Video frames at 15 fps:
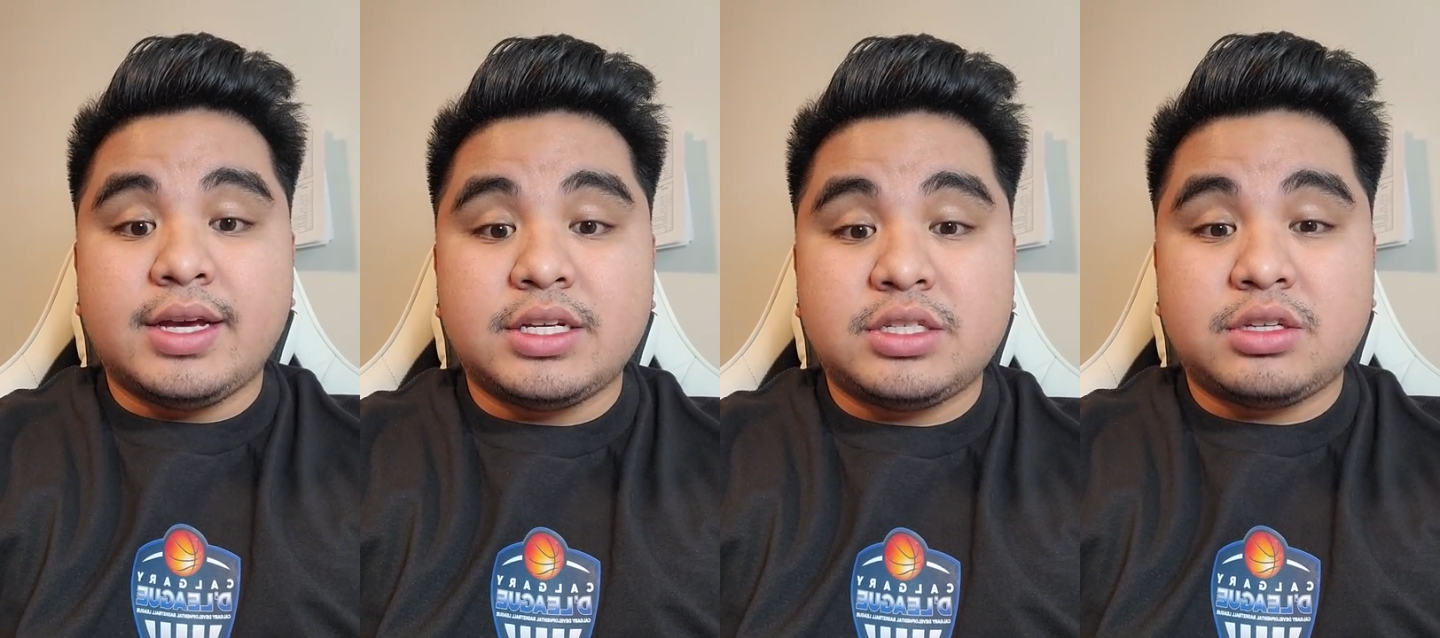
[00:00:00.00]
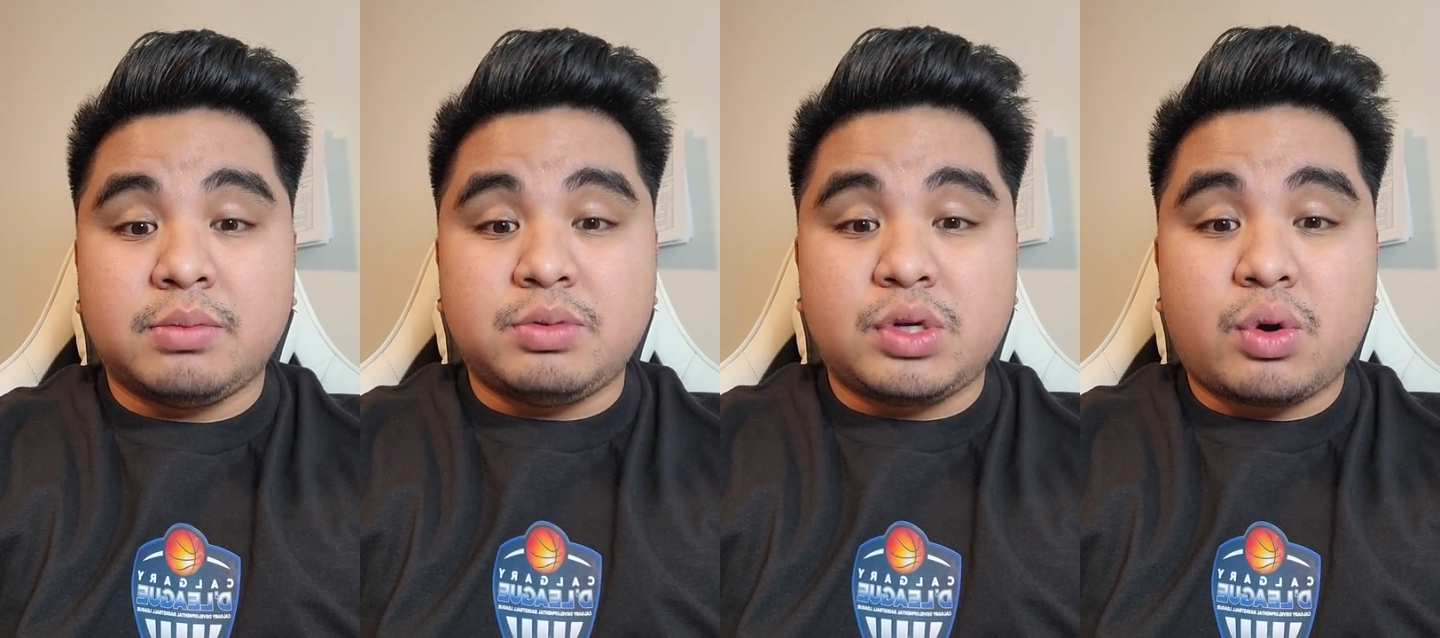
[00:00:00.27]

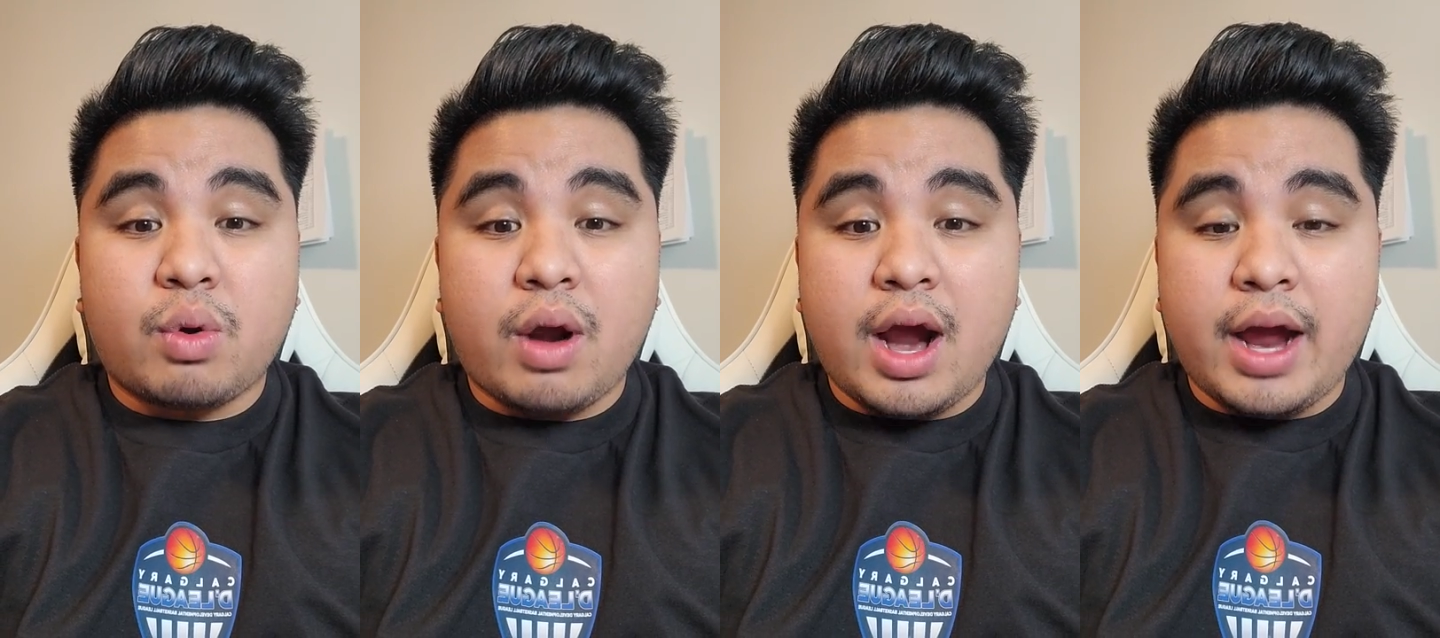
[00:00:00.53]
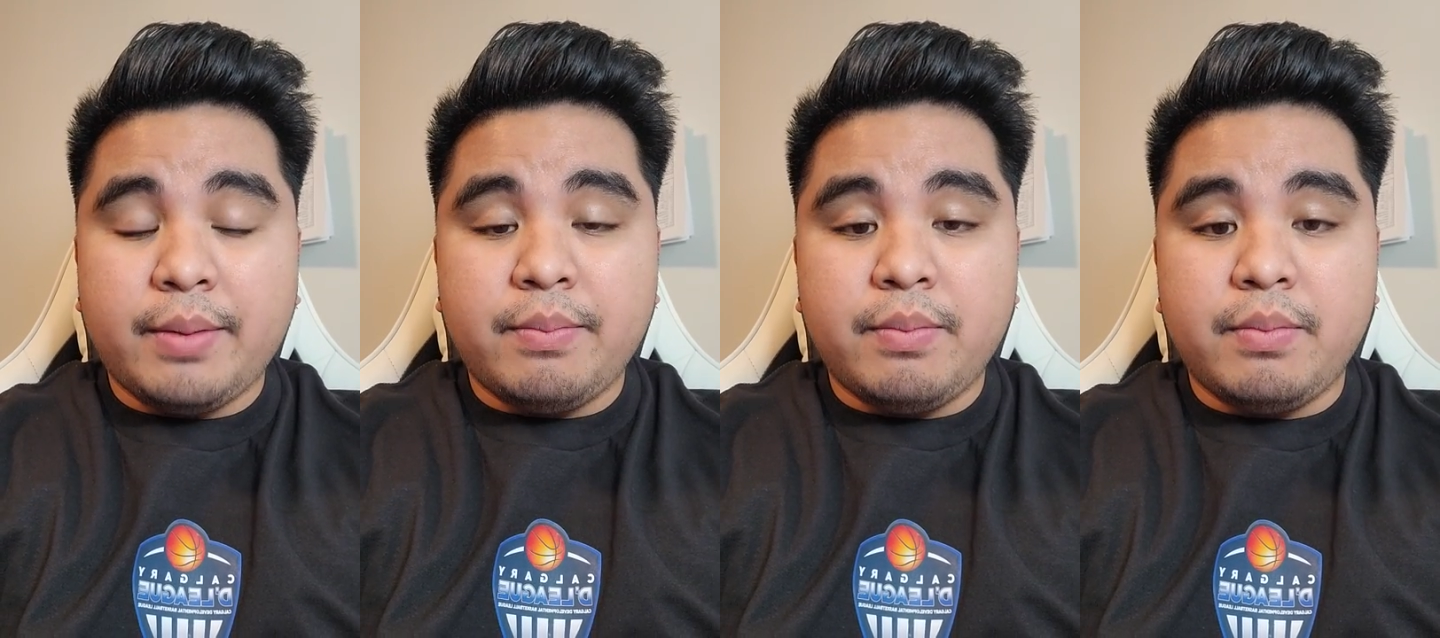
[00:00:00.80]

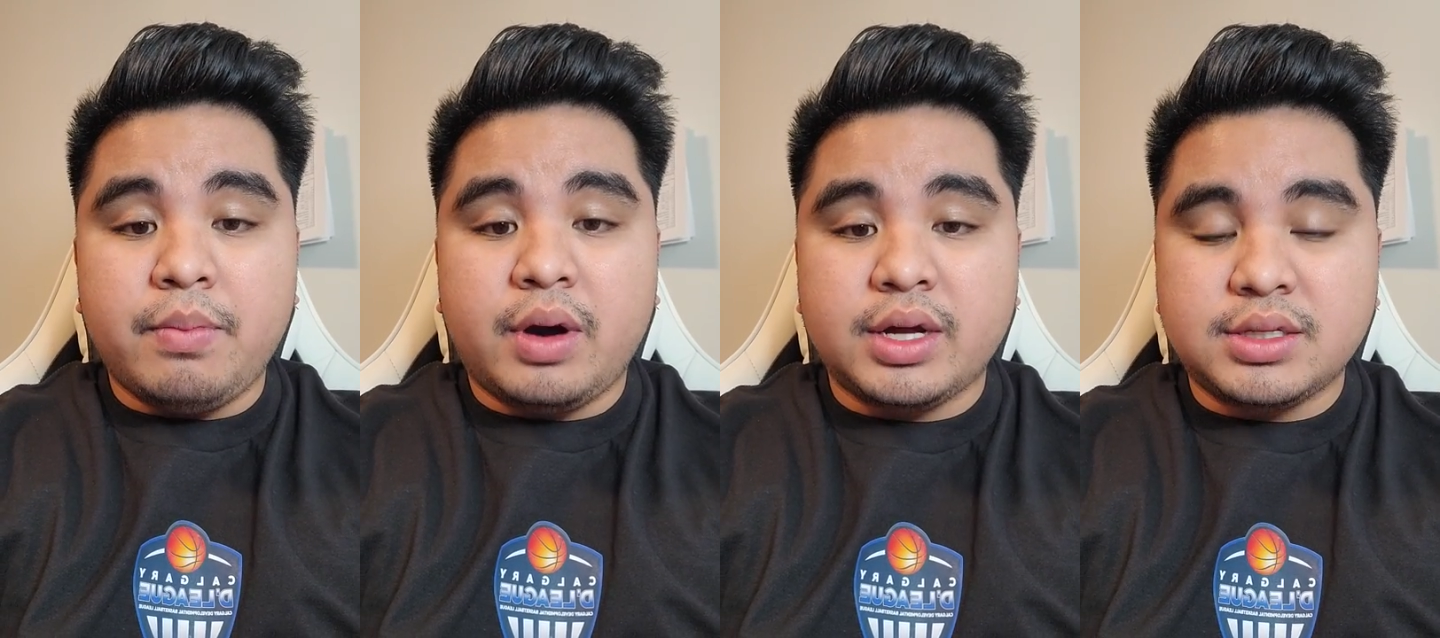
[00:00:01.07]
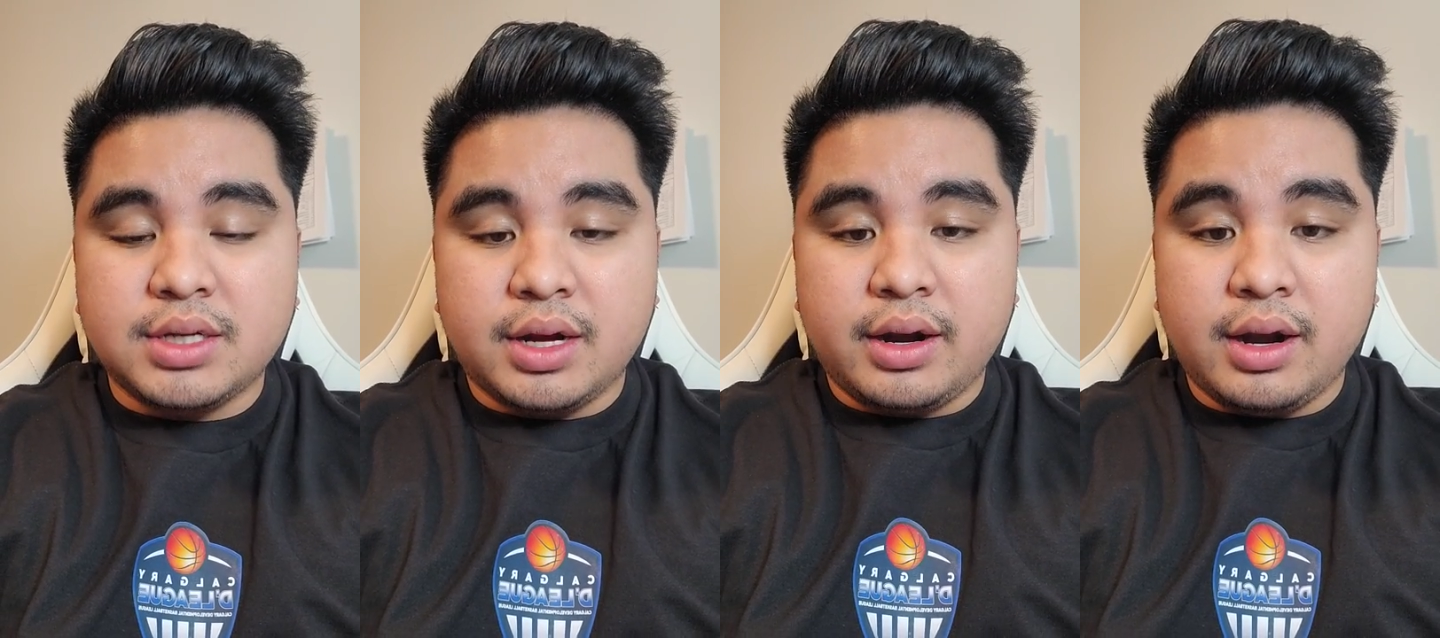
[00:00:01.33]
subscribe
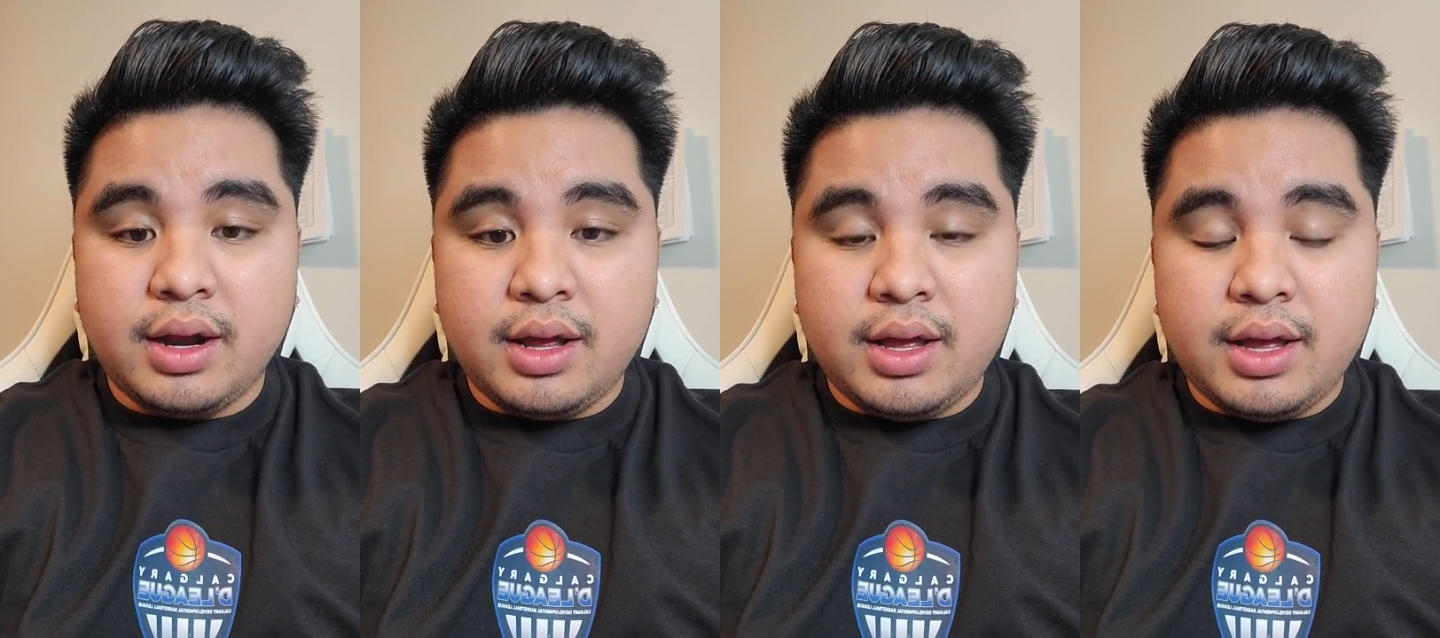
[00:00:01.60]
button.